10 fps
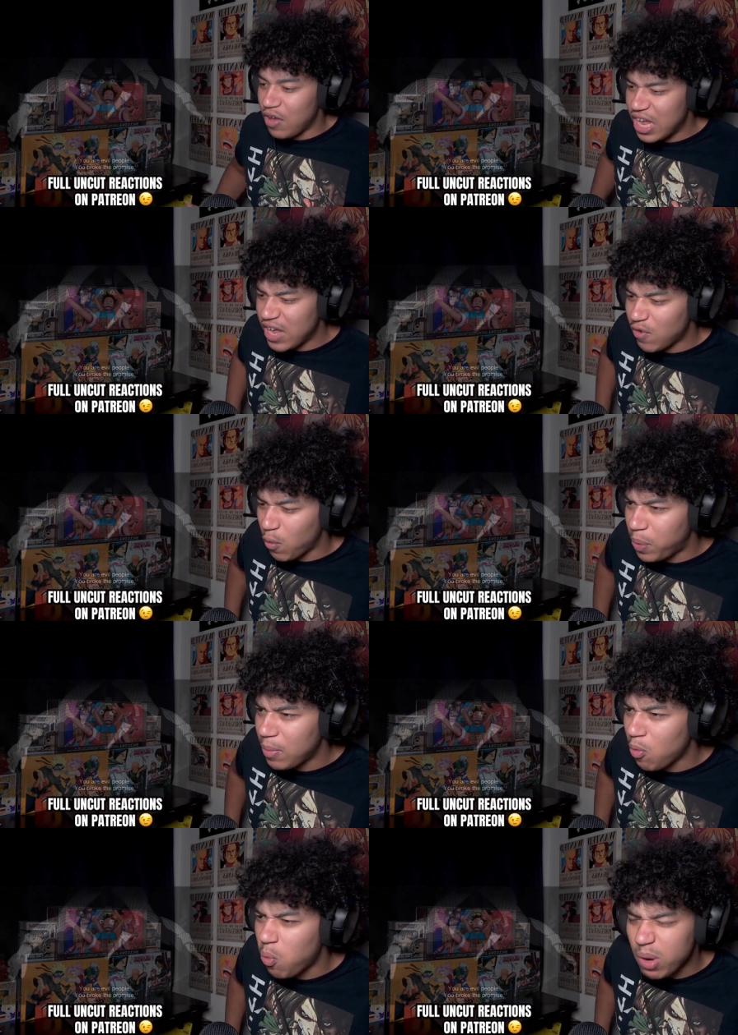Evil
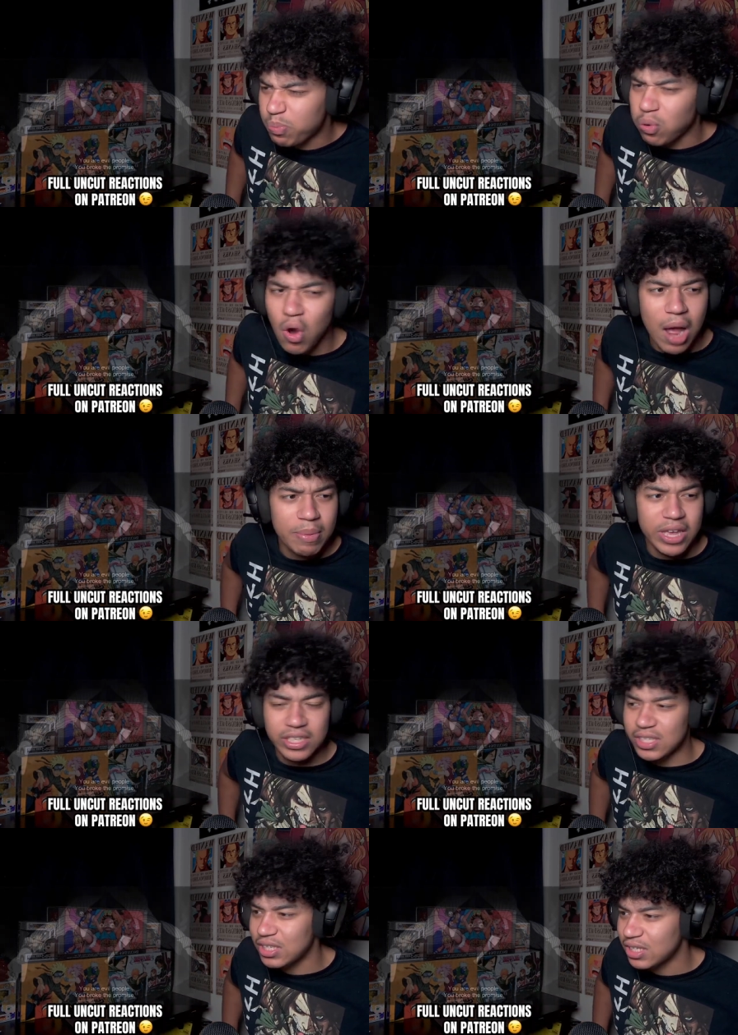people, what
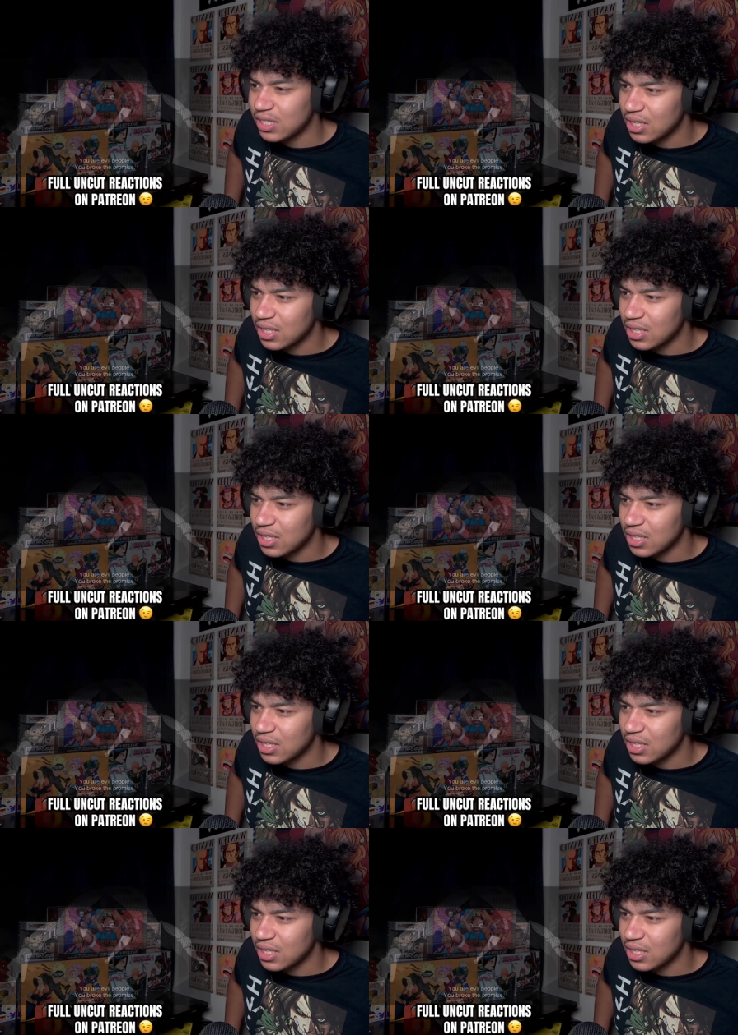promise?